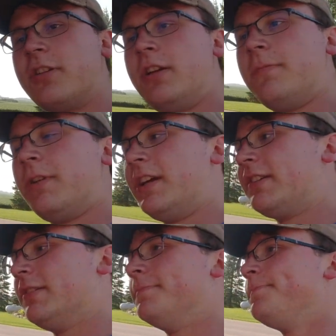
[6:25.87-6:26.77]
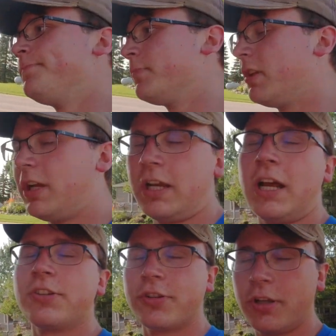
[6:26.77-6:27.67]
trailer brakes,
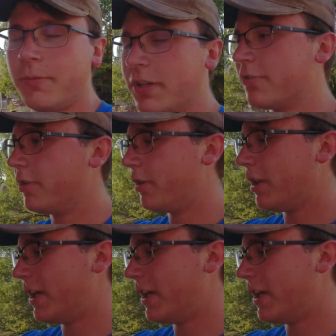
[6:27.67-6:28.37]
not trailer brakes, trailer